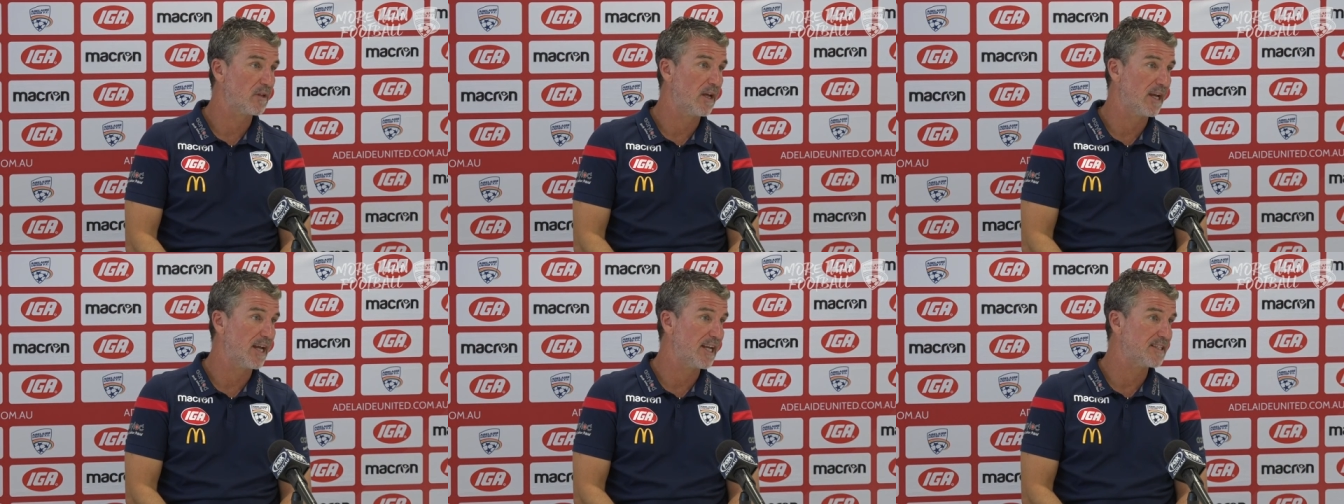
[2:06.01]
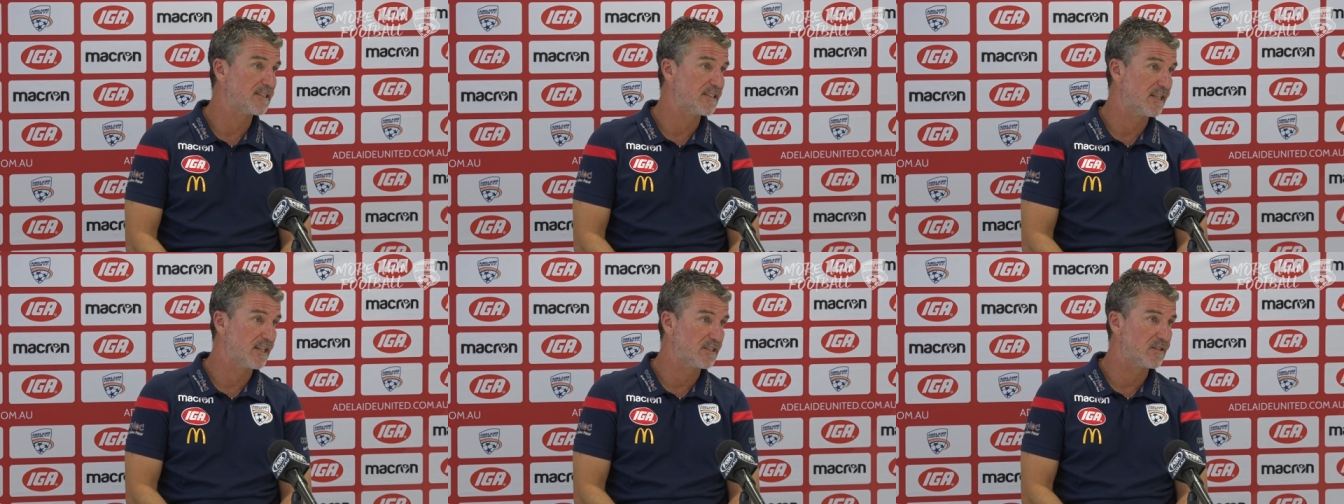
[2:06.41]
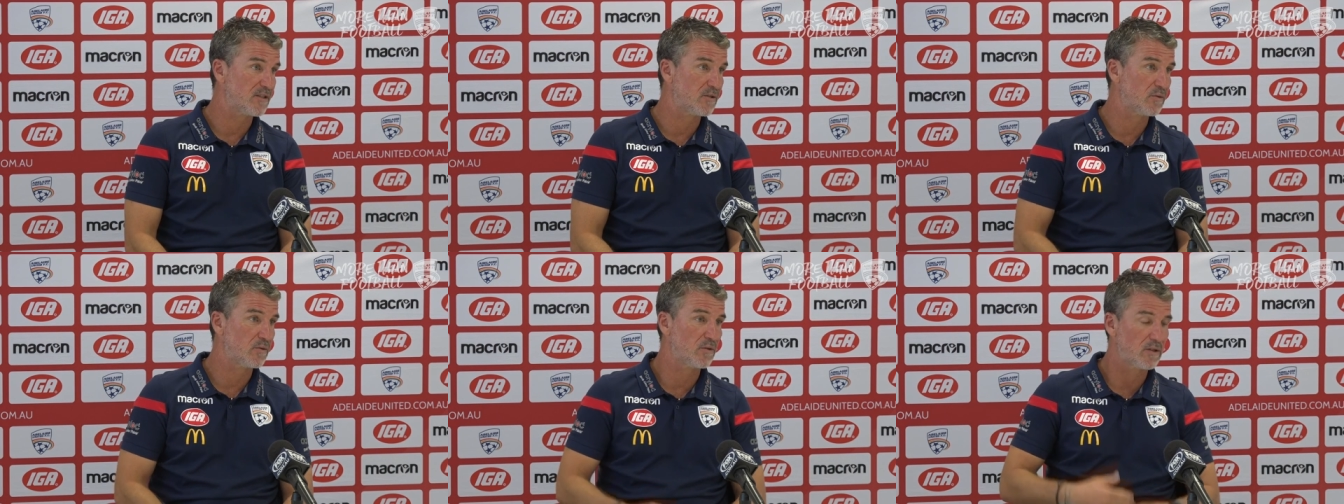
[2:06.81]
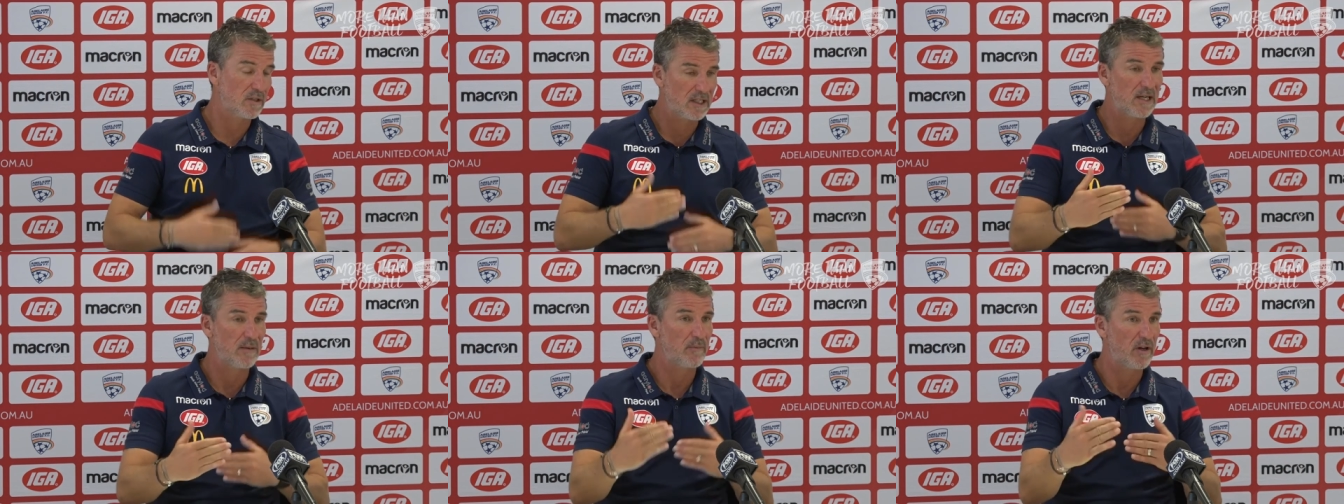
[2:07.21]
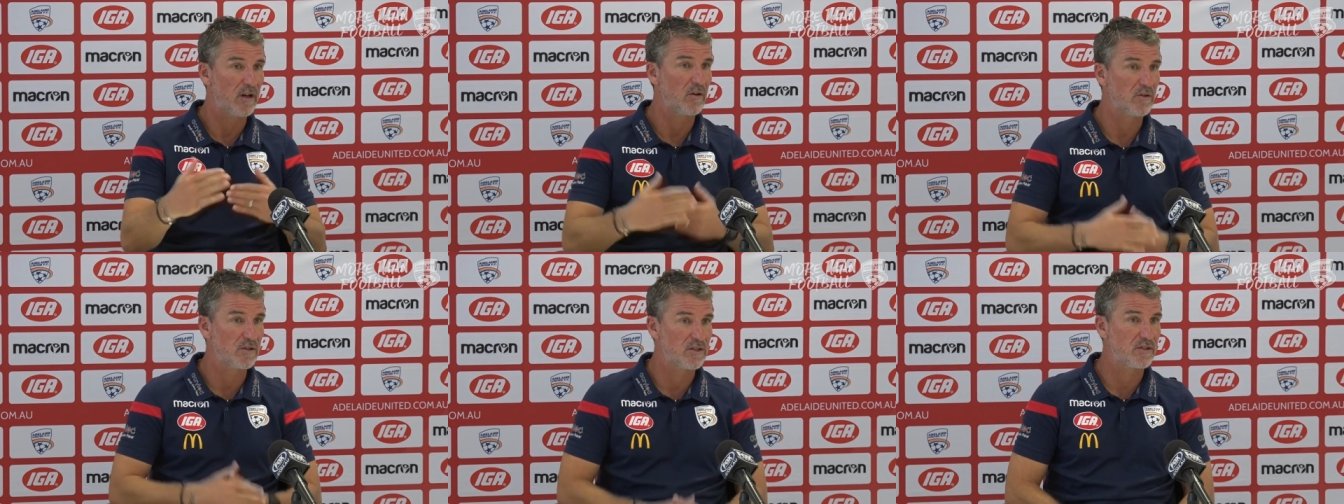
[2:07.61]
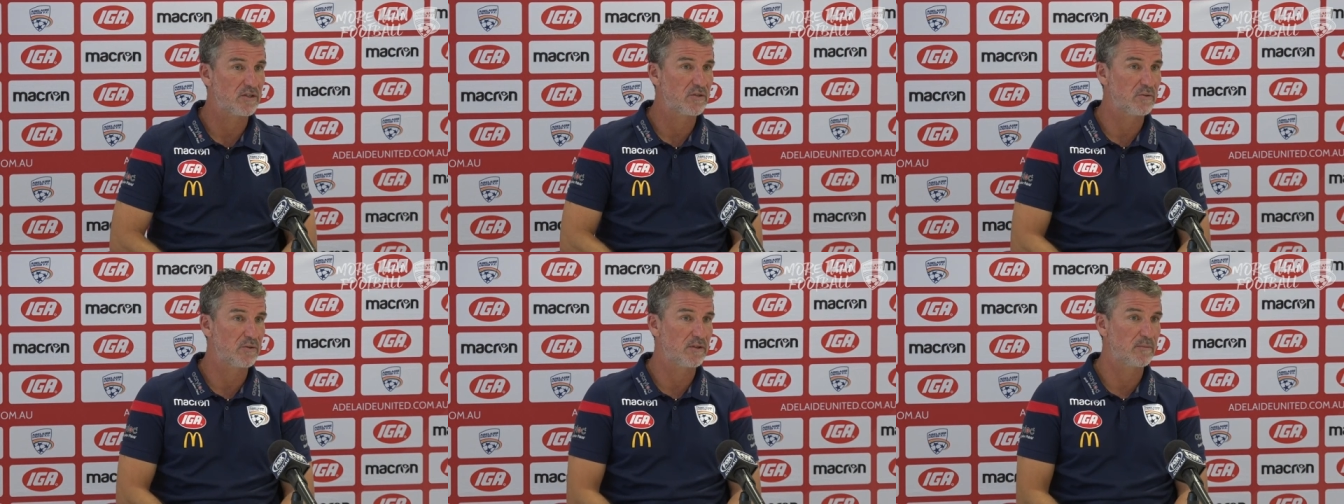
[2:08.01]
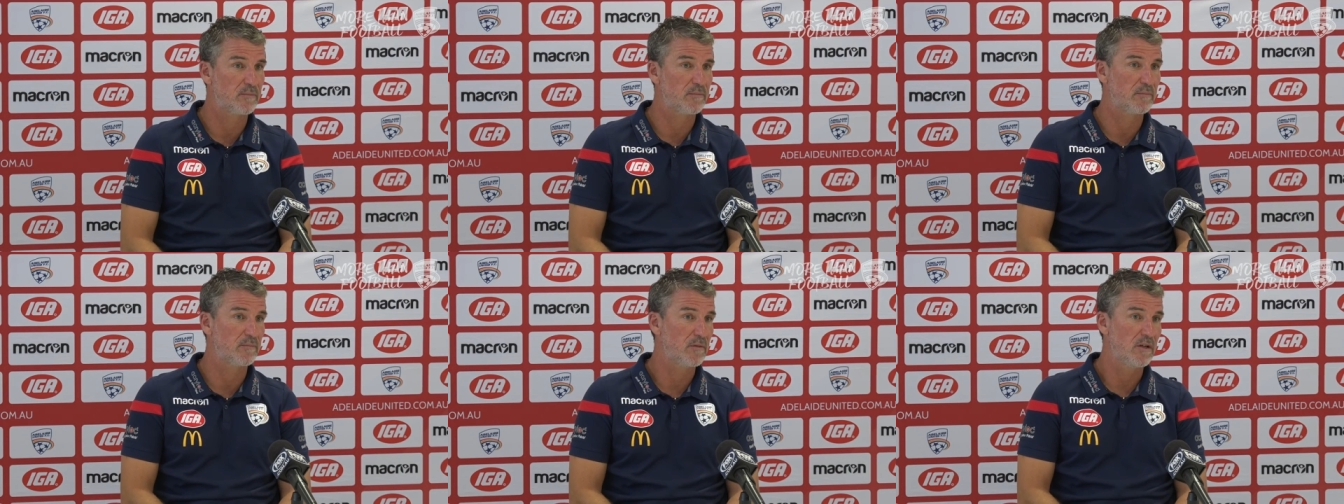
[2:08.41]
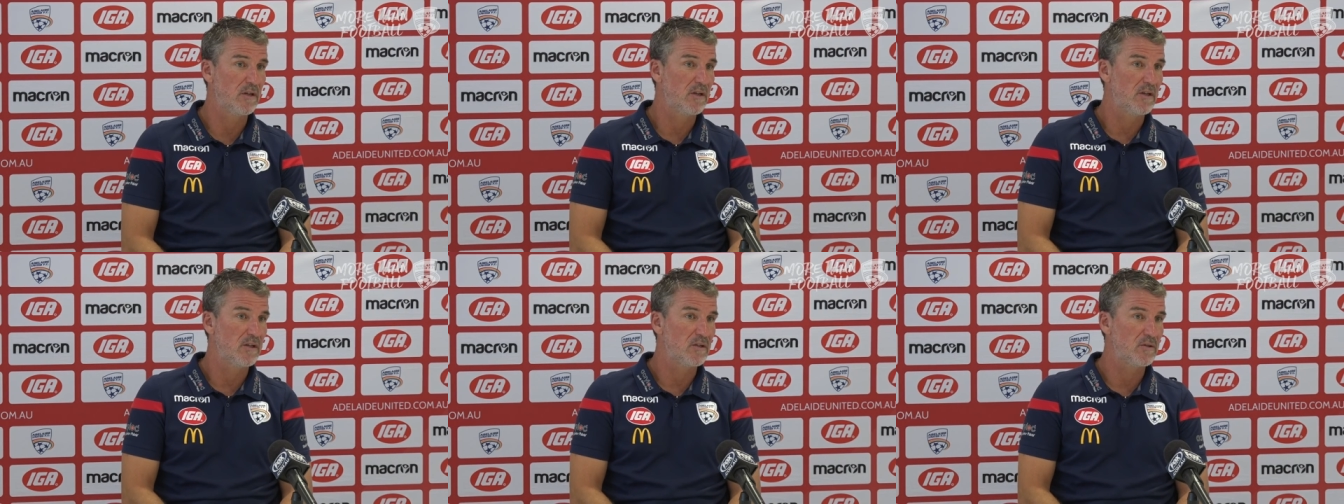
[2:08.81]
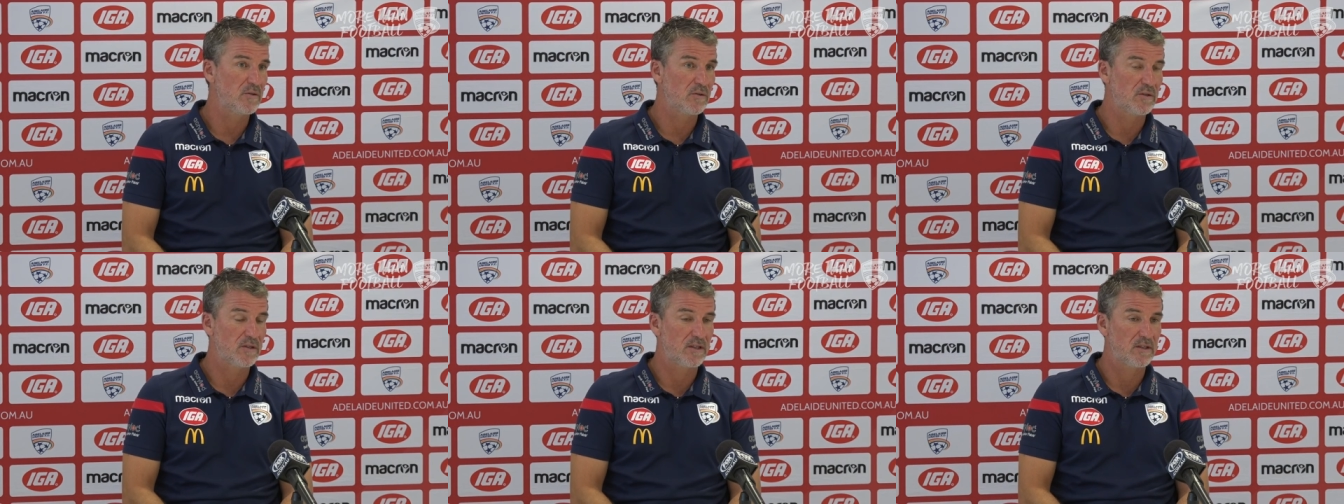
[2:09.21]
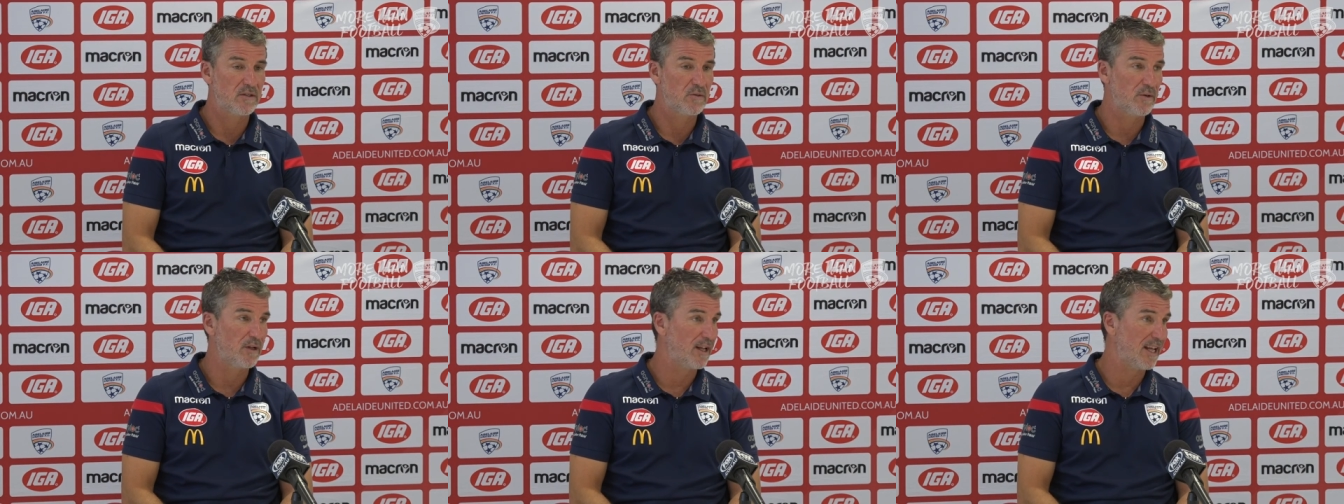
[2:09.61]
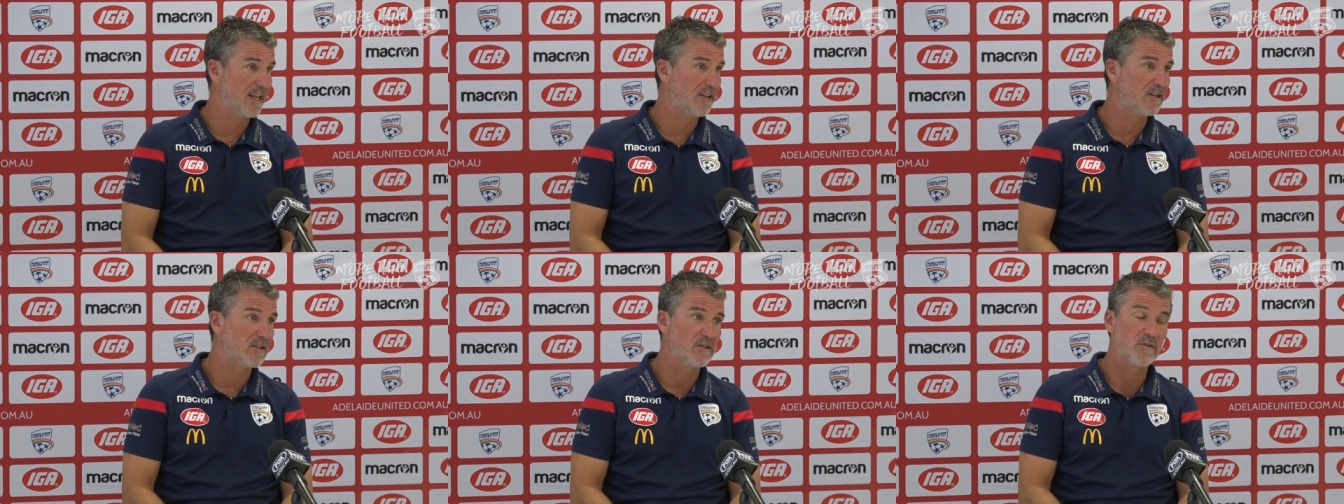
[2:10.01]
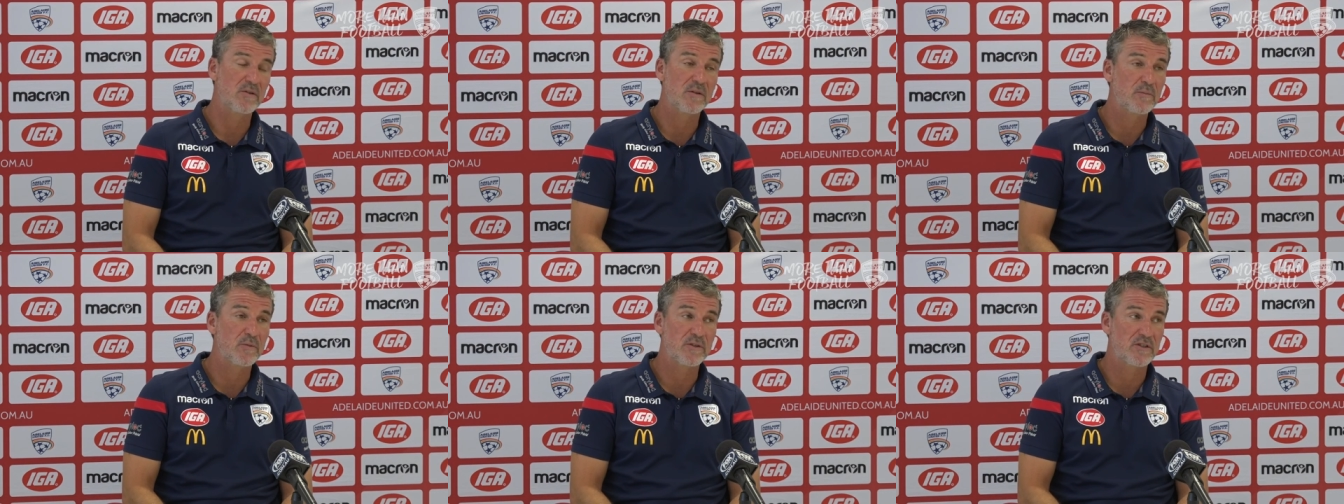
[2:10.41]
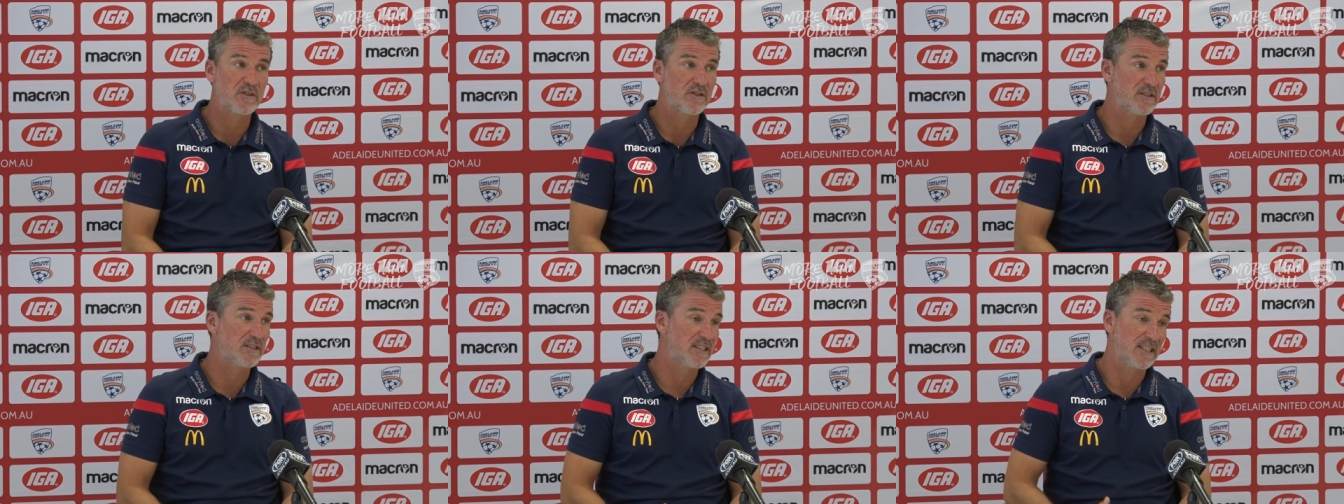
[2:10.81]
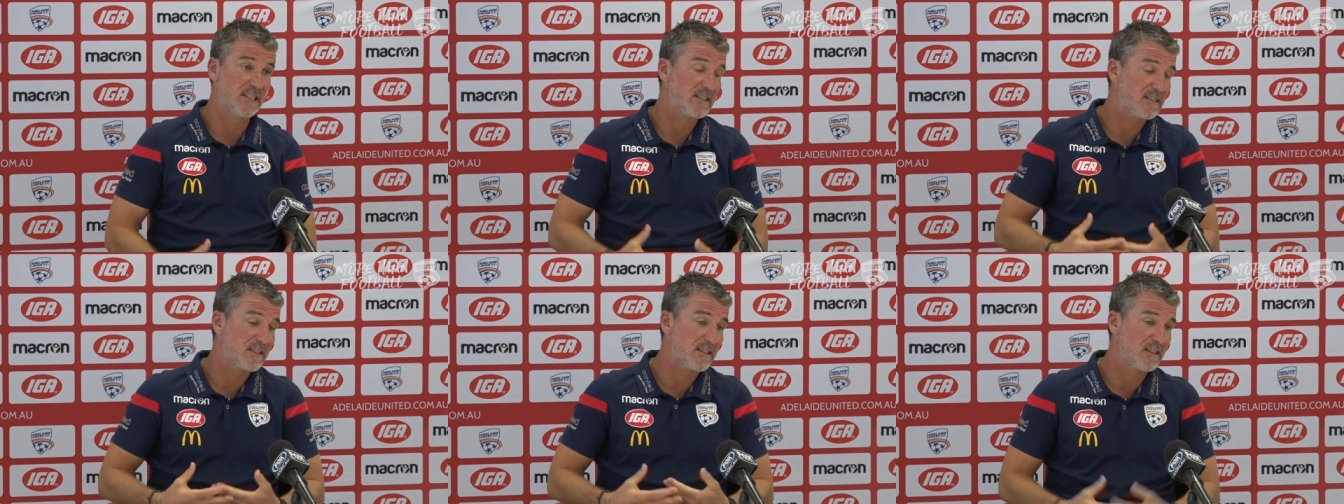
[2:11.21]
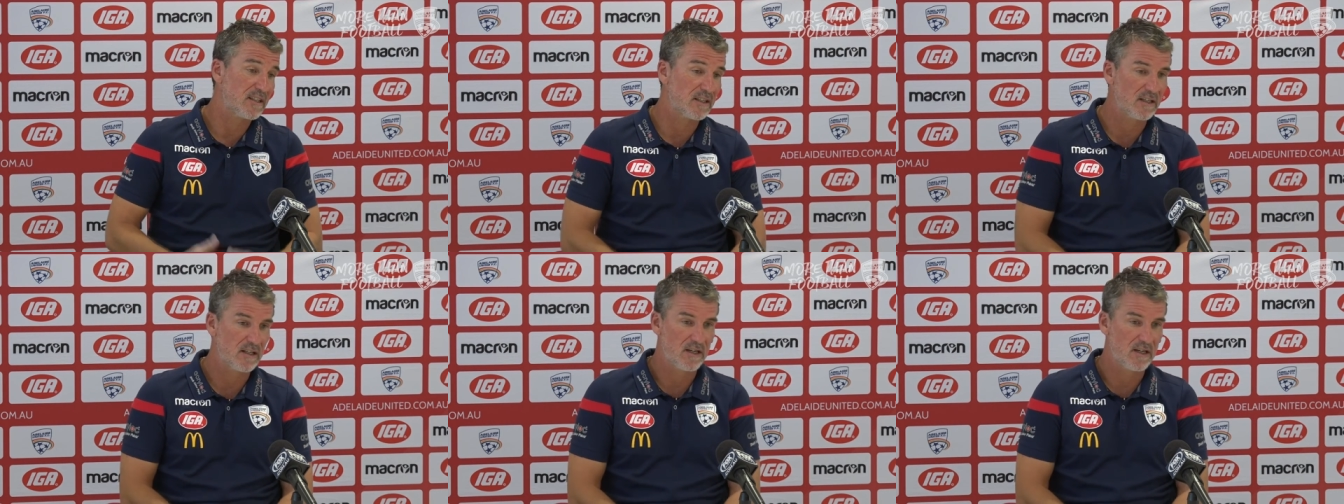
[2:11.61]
against us to come closer to the ladder, to the position 6. And